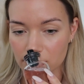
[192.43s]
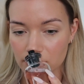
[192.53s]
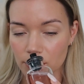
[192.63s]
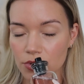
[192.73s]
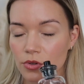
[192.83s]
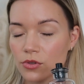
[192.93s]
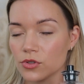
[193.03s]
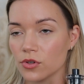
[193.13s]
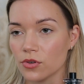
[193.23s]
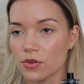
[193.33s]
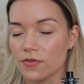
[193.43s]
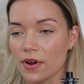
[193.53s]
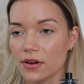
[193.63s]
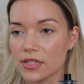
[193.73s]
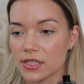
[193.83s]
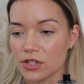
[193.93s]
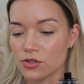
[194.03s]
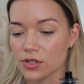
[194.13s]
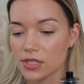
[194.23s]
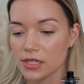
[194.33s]
but also not a very
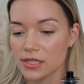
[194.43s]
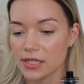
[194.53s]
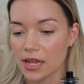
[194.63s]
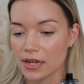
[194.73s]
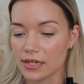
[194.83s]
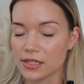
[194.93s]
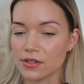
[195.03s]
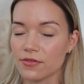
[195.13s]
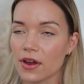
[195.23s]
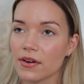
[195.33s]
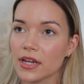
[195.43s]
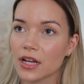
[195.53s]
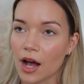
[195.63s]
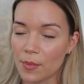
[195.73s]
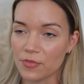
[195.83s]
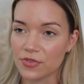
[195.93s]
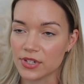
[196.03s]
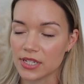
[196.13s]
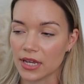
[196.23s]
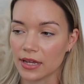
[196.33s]
citrusy scent. It's a very
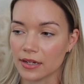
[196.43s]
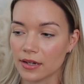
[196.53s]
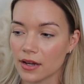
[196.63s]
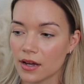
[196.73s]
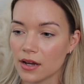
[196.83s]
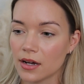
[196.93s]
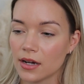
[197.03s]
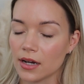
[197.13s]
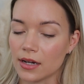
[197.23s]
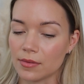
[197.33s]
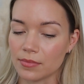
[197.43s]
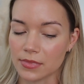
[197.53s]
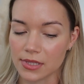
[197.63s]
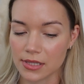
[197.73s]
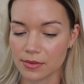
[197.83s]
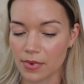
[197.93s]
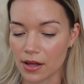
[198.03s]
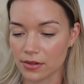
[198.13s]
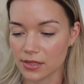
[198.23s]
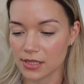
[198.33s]
comforting
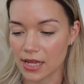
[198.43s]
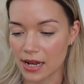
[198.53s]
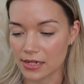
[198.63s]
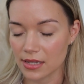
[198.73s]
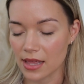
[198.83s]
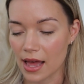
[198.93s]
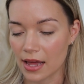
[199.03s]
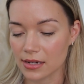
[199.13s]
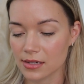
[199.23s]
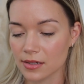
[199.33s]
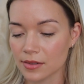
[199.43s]
scent that